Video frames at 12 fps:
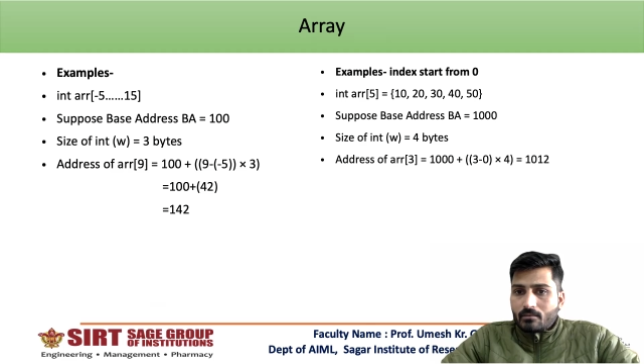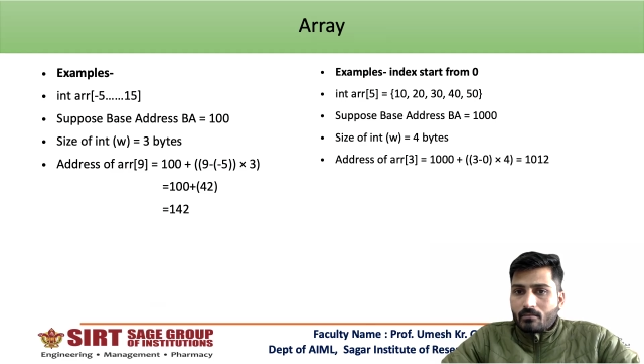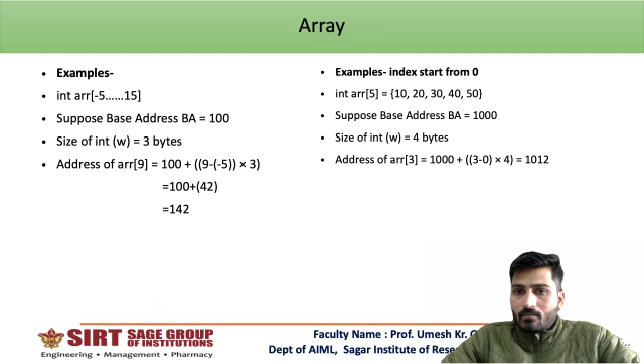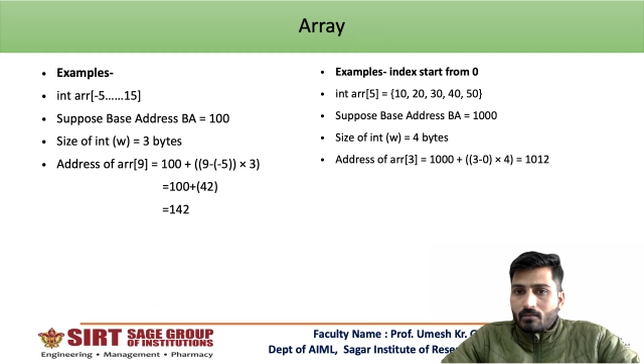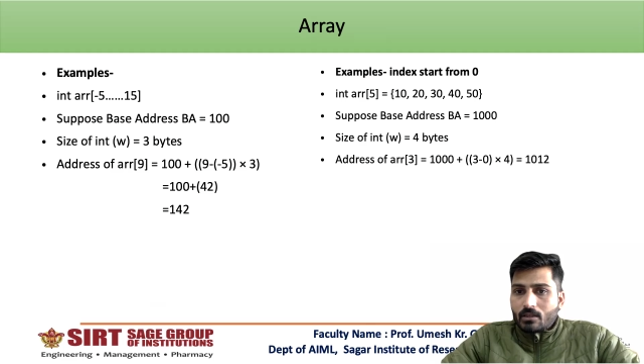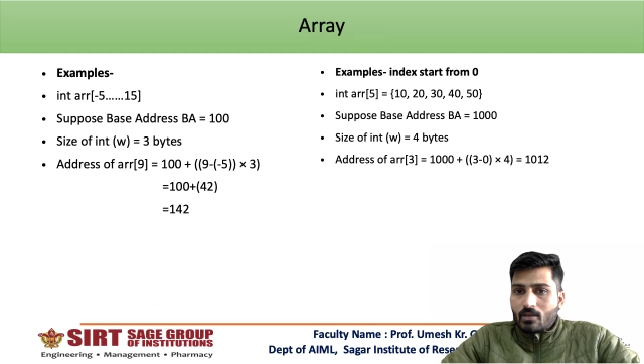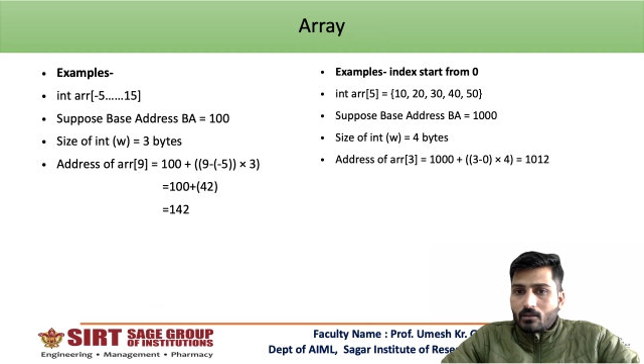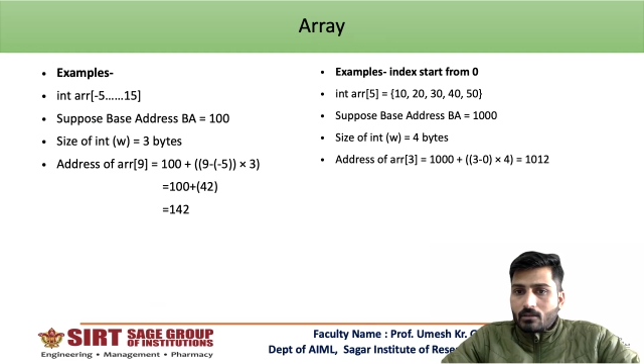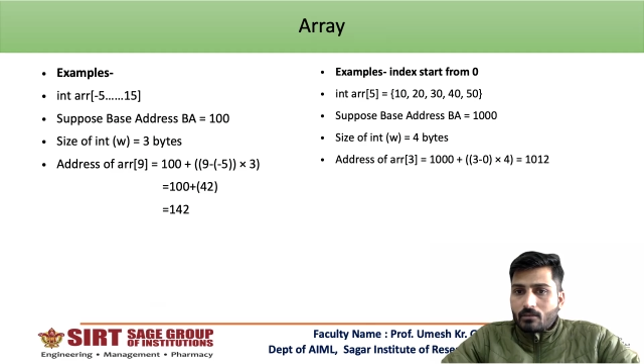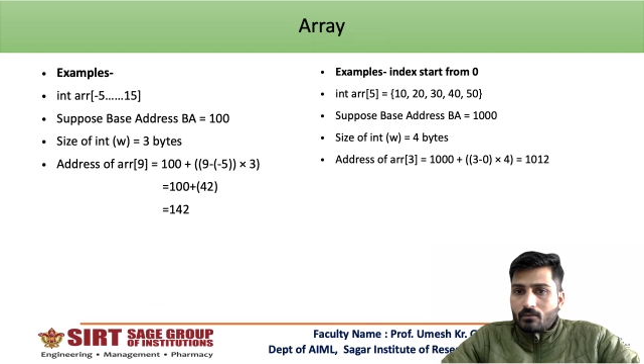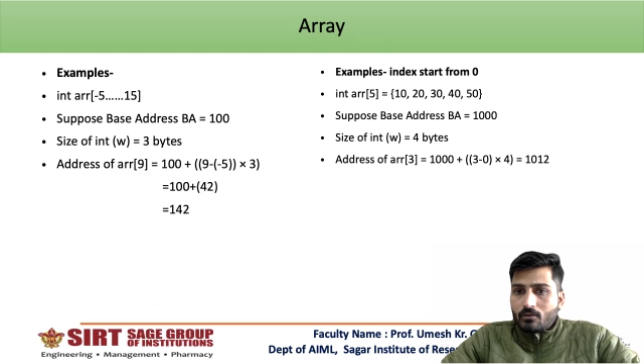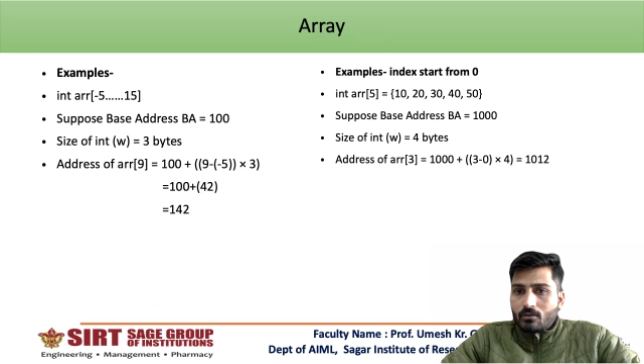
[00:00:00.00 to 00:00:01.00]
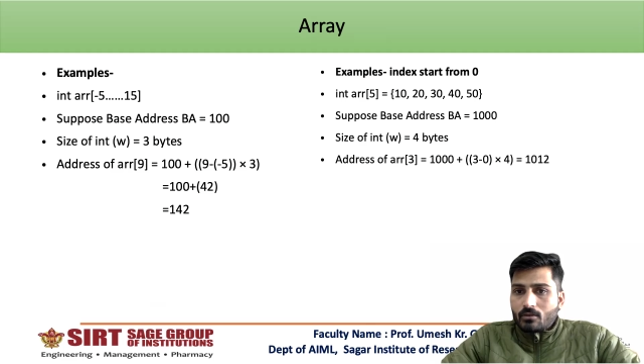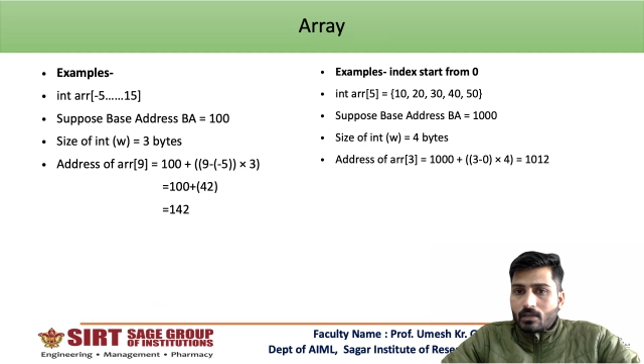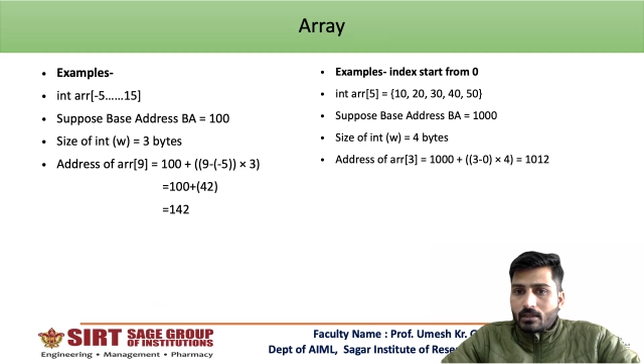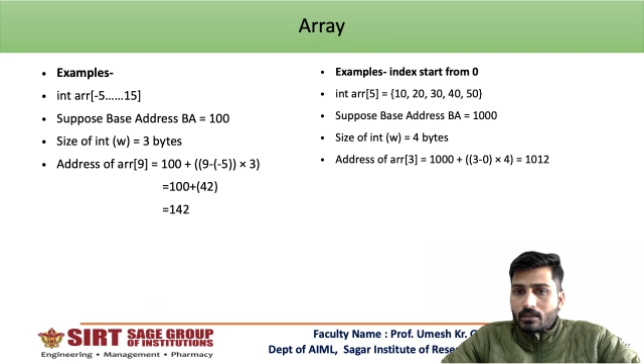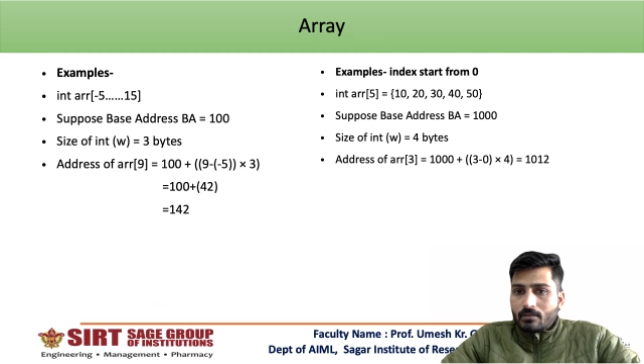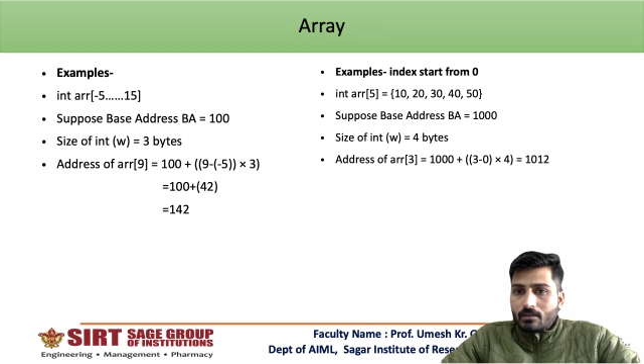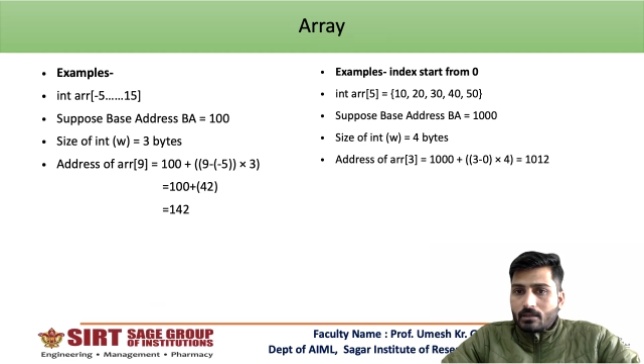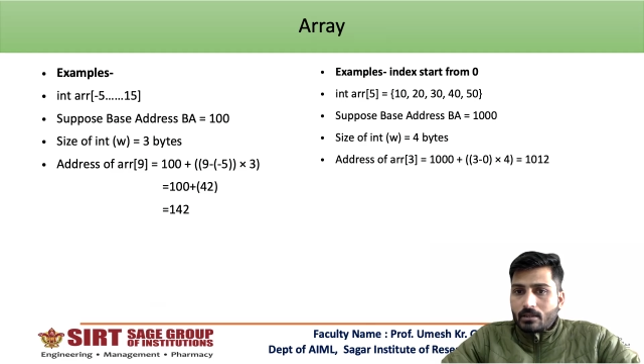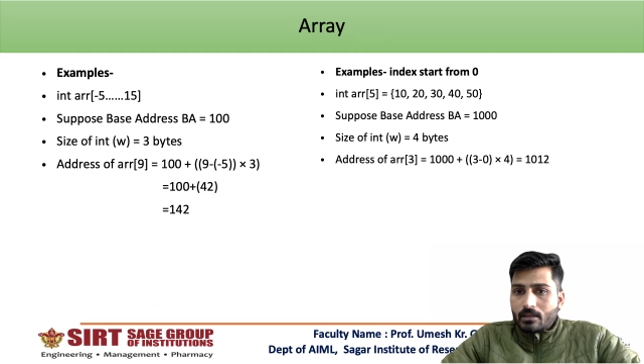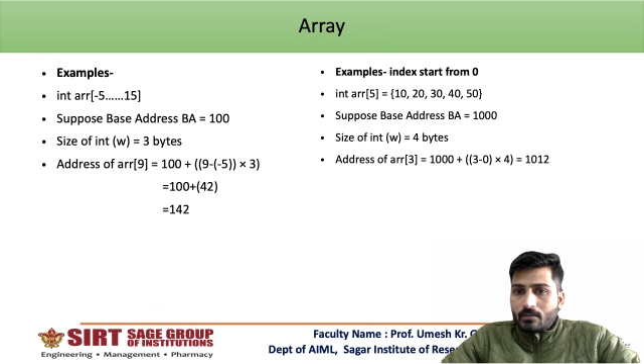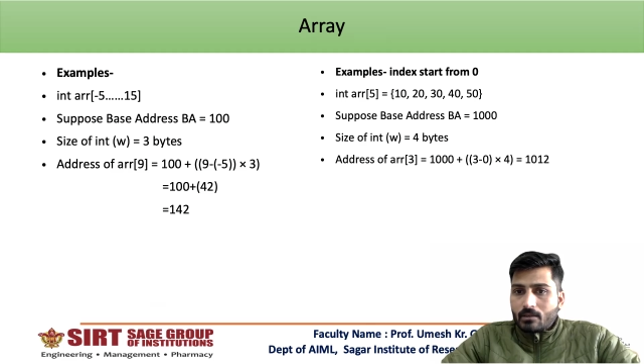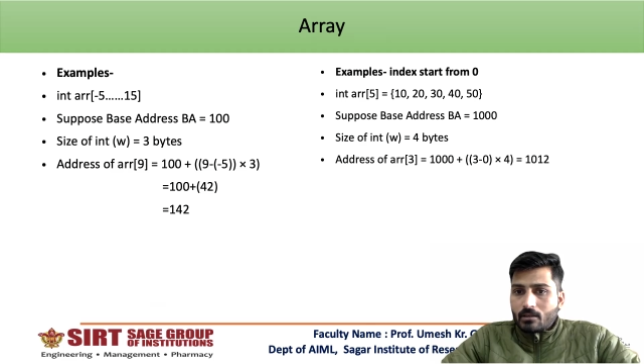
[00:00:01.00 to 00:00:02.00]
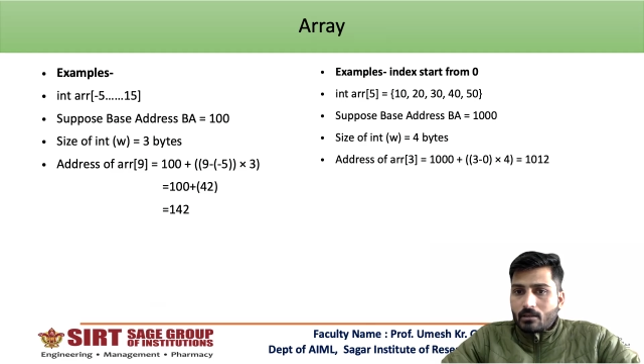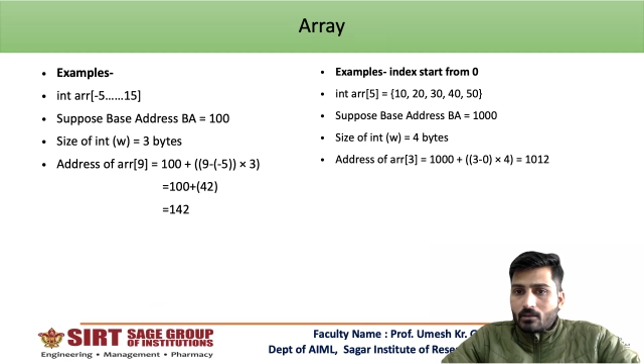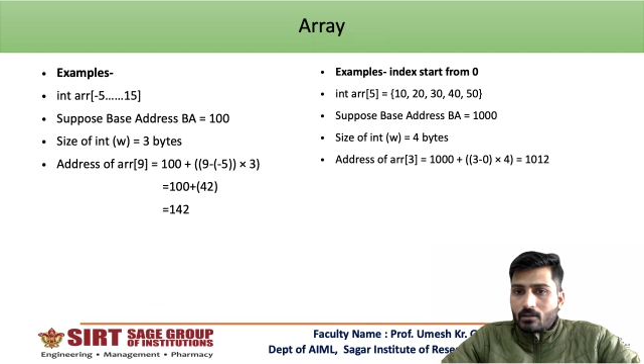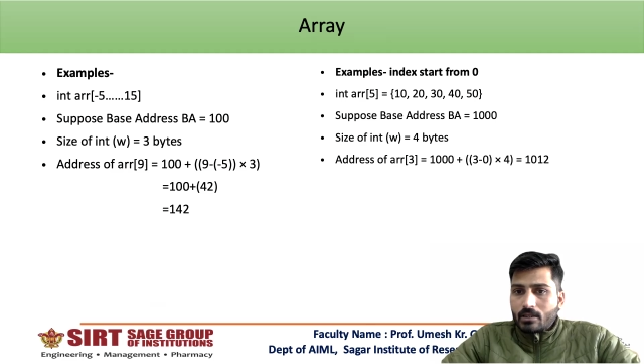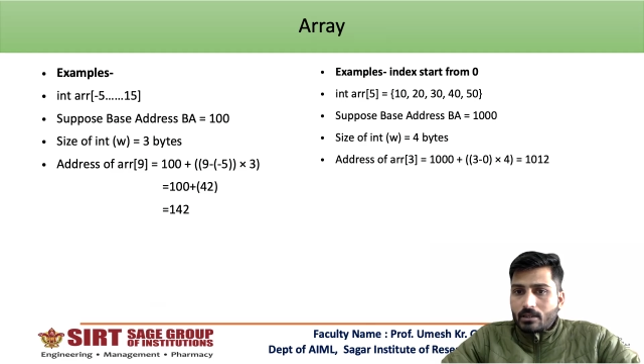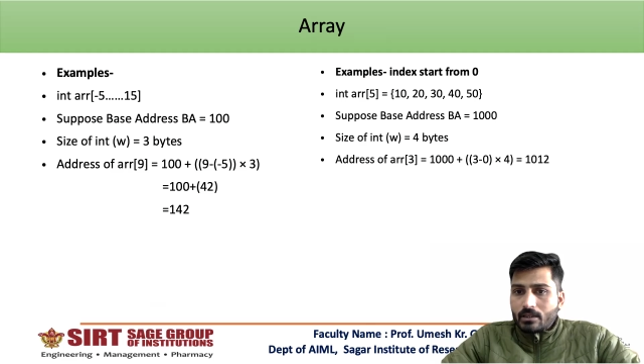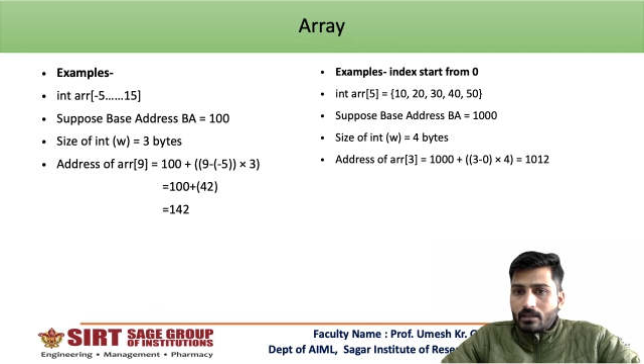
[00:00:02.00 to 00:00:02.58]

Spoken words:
1004, 30 will take 1008